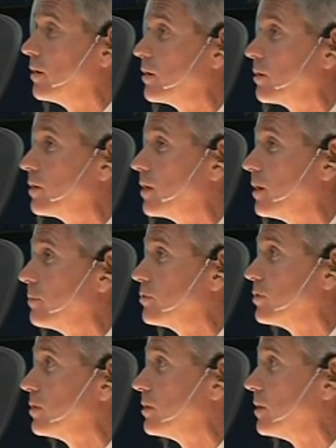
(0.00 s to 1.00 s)
current ops
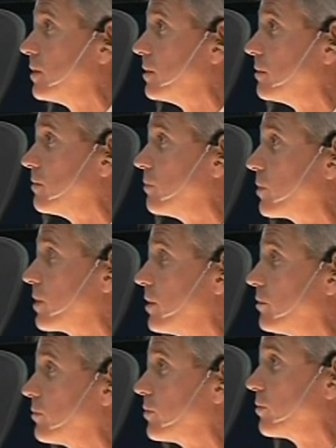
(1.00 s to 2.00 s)
and uh,
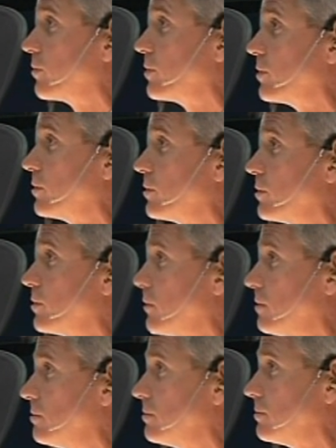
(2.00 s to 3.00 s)
forecast for Moron still go?